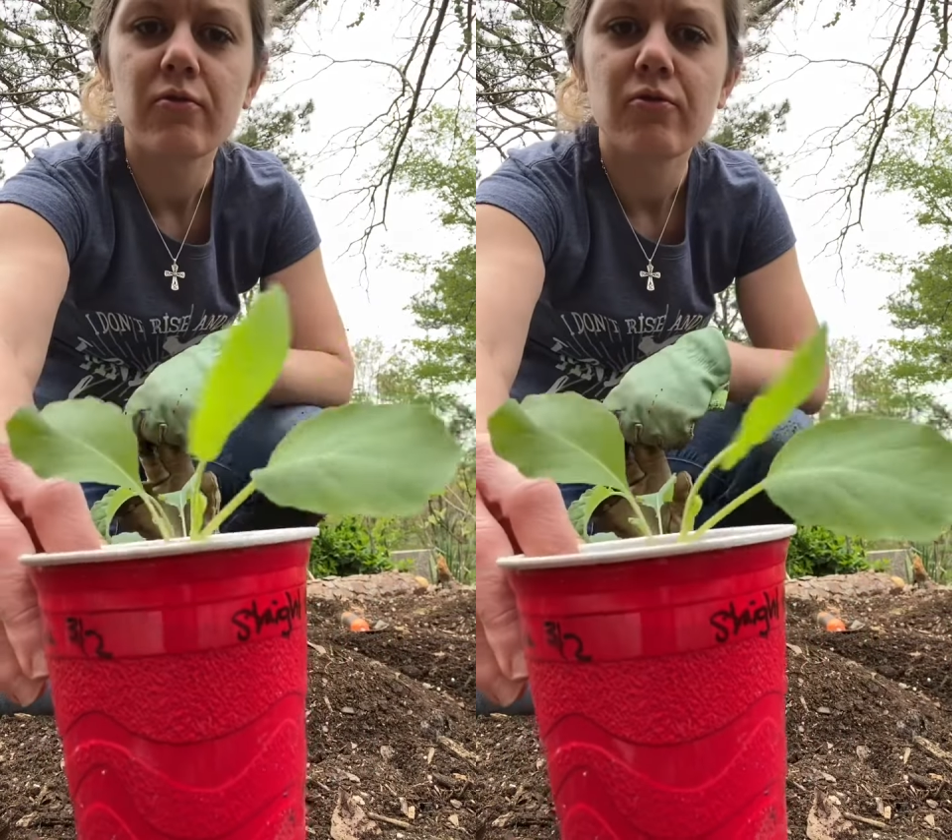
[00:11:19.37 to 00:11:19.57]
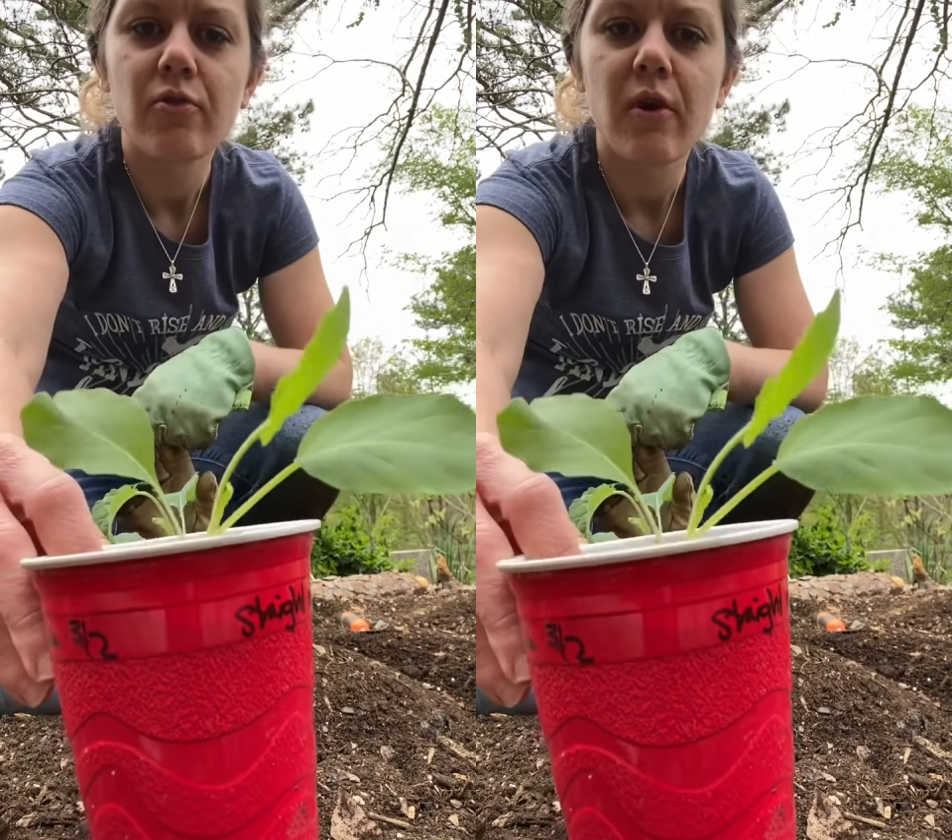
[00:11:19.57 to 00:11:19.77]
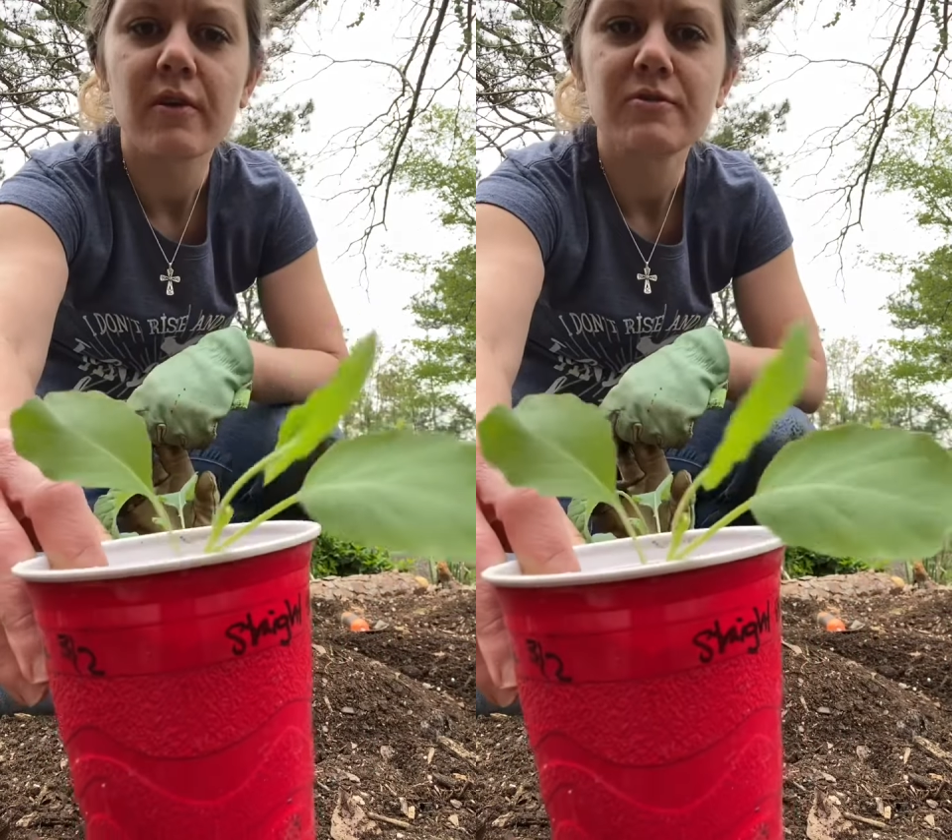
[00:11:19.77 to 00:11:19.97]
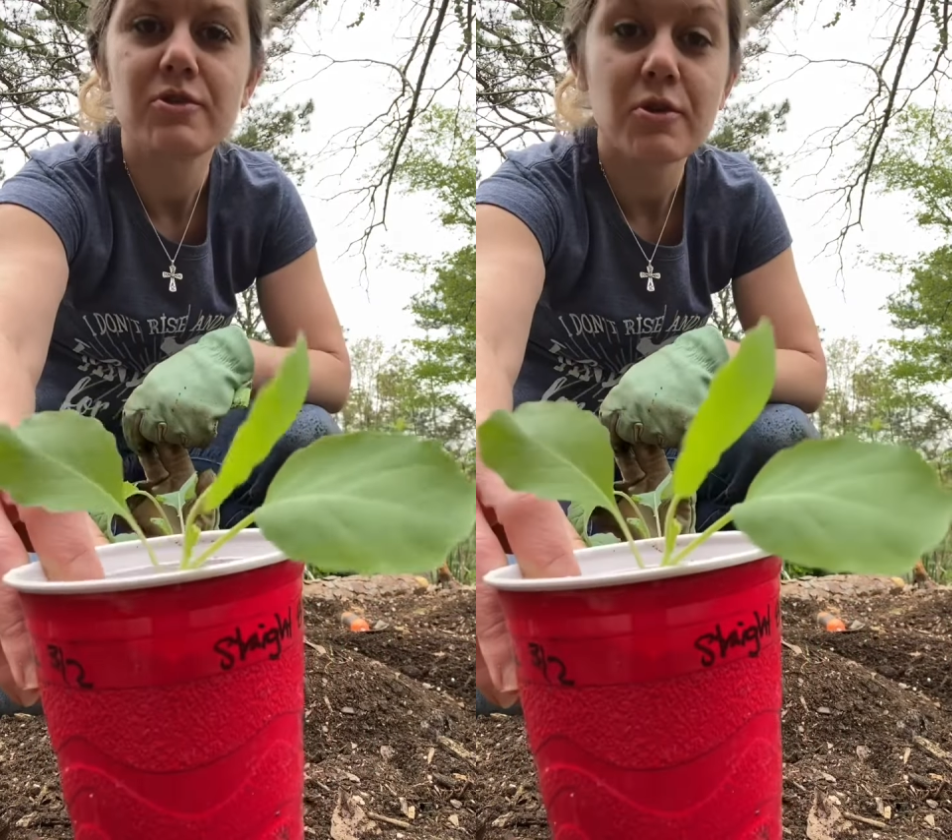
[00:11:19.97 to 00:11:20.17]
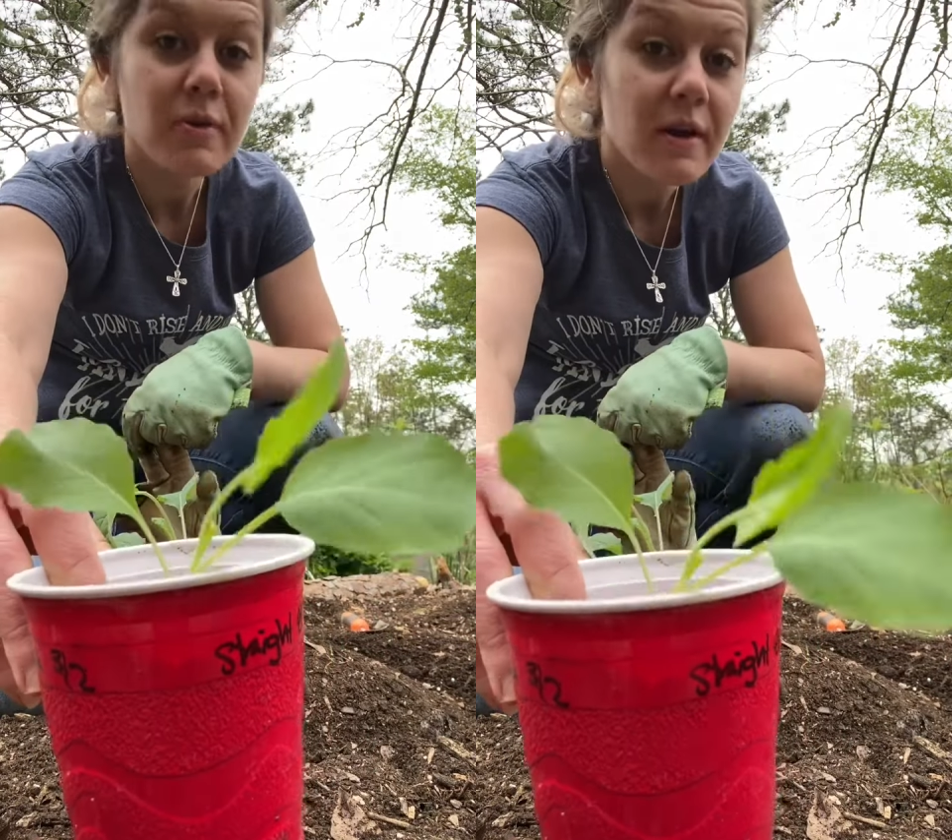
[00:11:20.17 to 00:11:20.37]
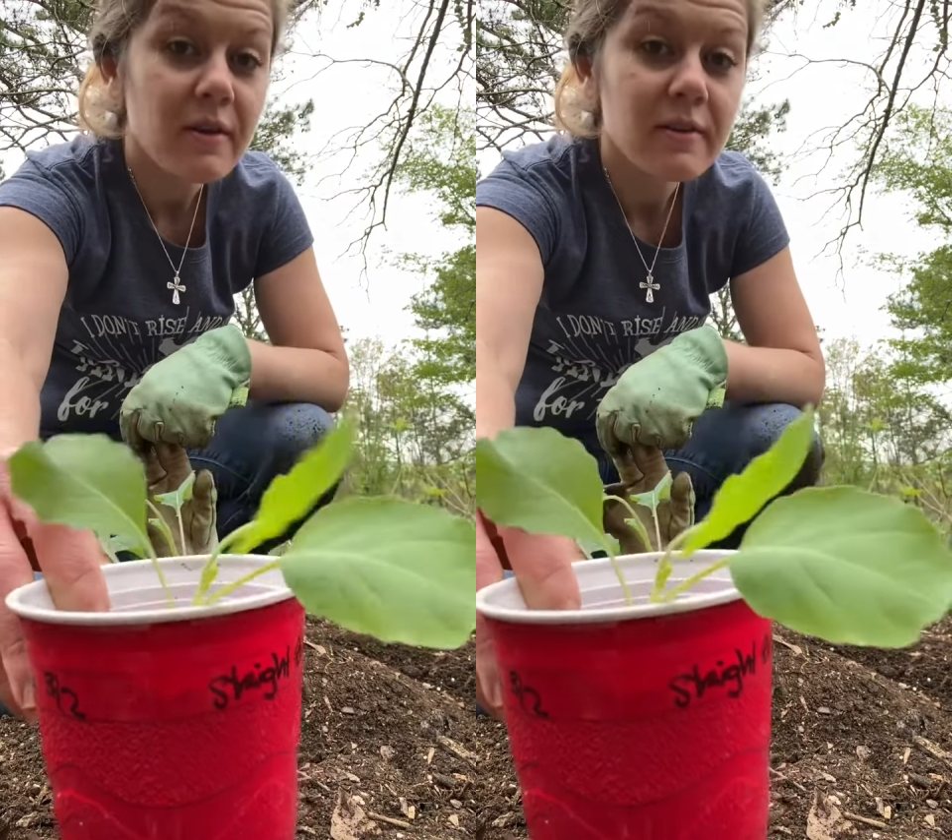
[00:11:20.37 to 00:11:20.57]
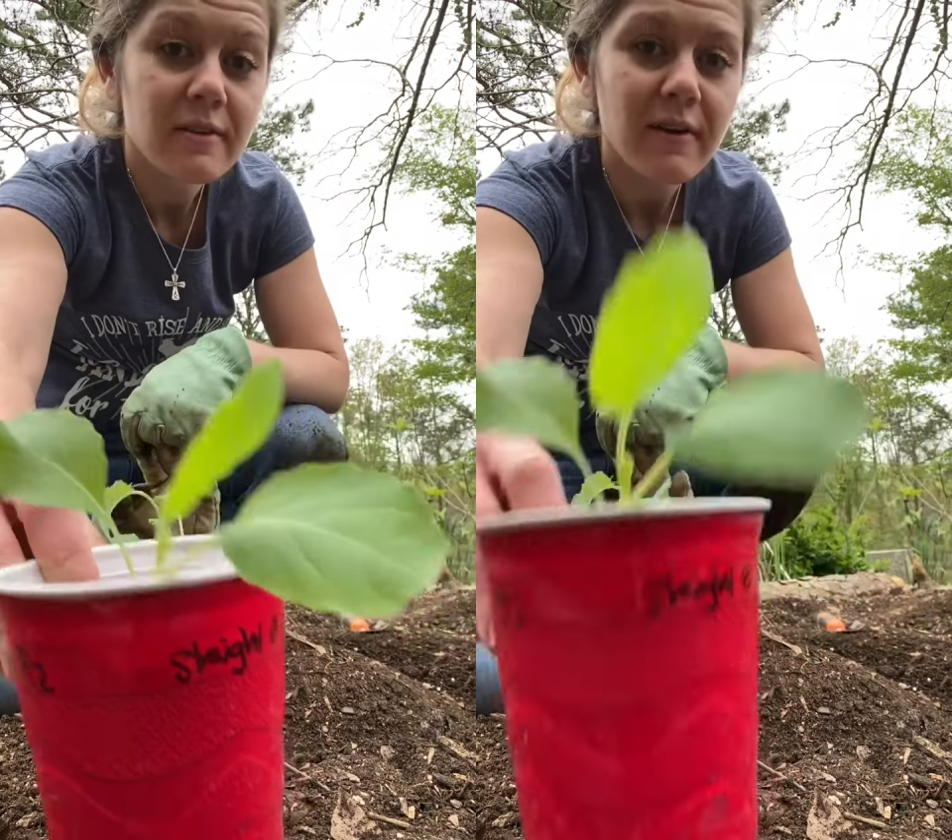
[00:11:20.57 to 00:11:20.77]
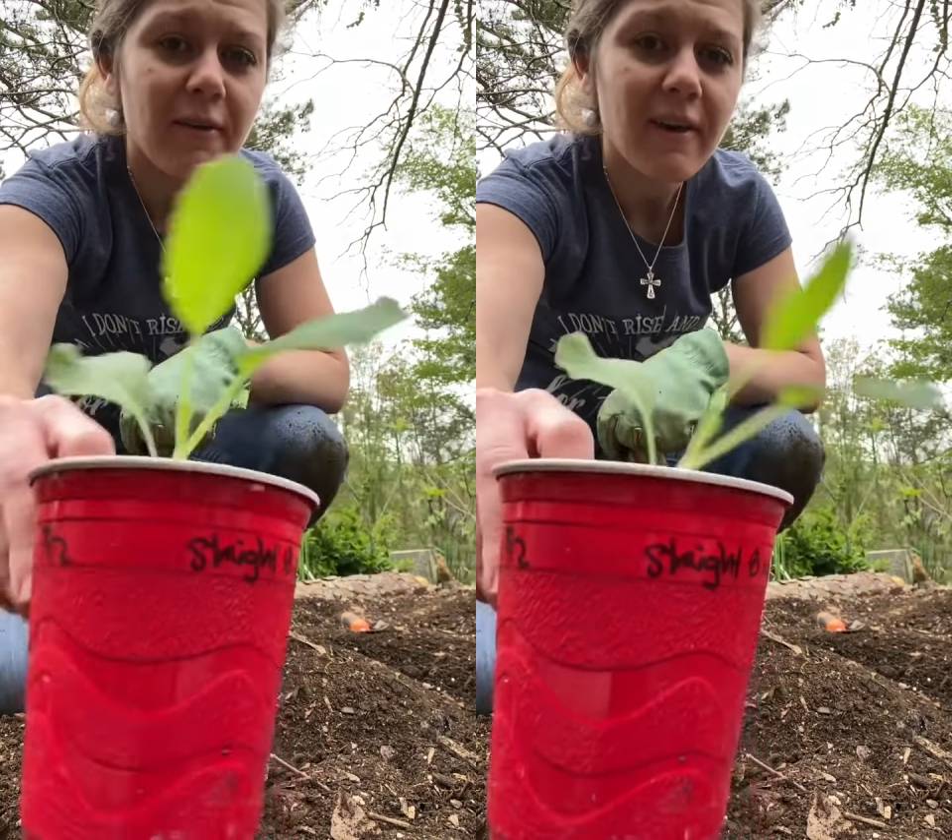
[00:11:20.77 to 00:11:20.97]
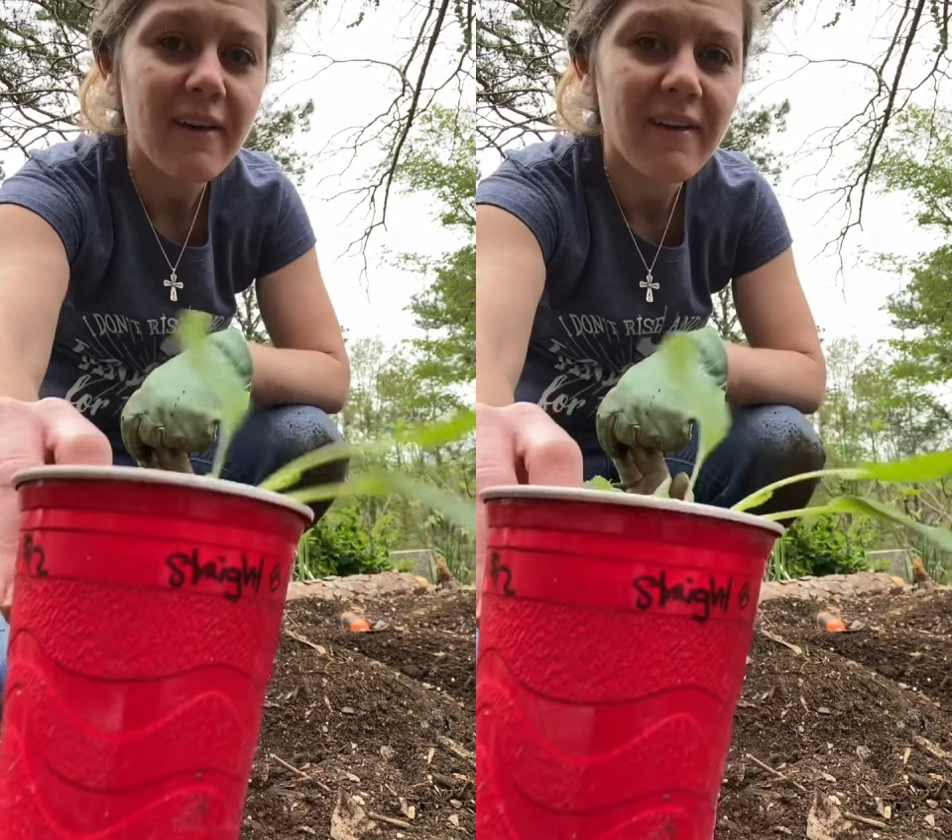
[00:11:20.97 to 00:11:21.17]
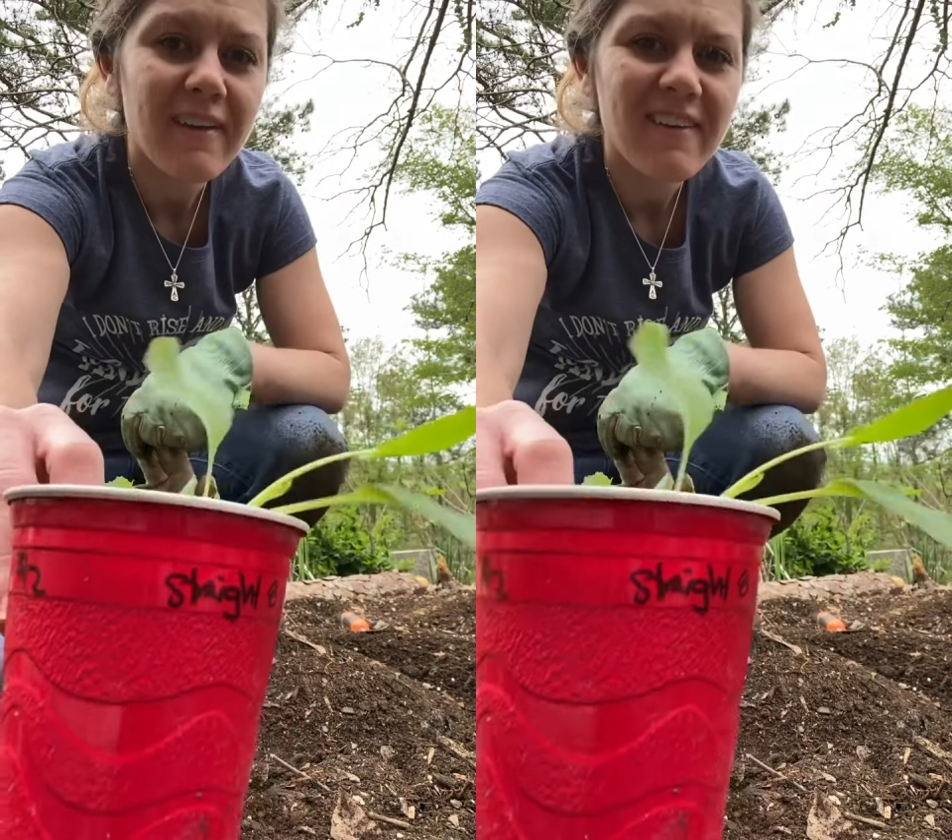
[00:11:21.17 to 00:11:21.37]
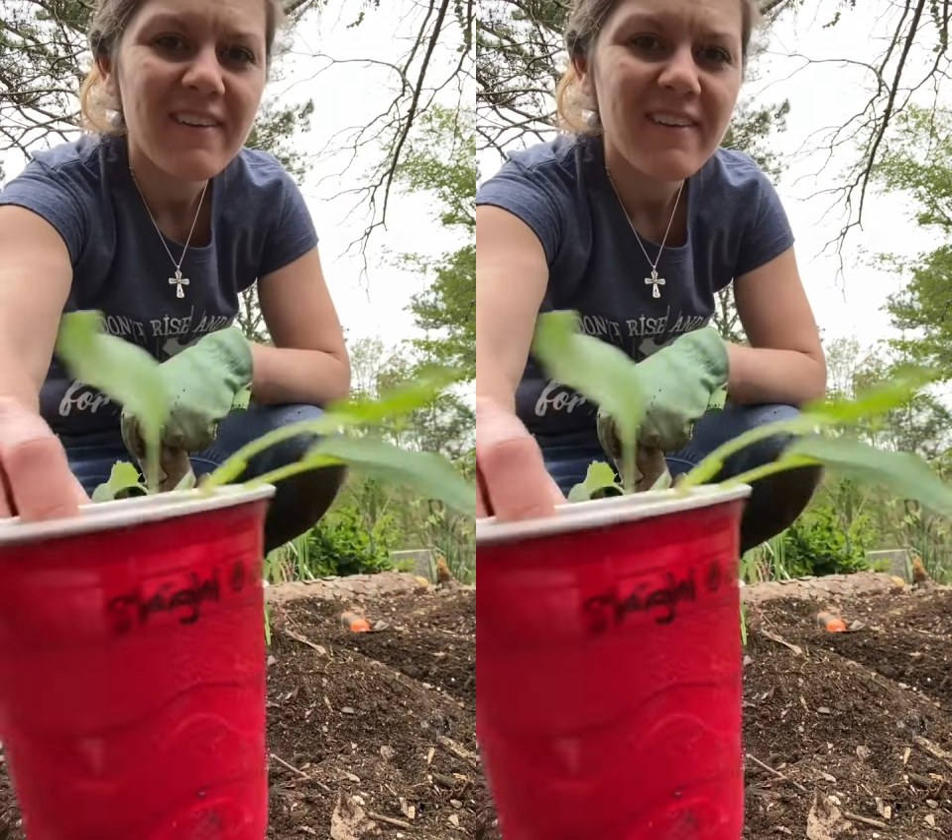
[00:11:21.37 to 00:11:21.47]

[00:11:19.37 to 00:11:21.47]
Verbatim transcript: Tronchuda, okay,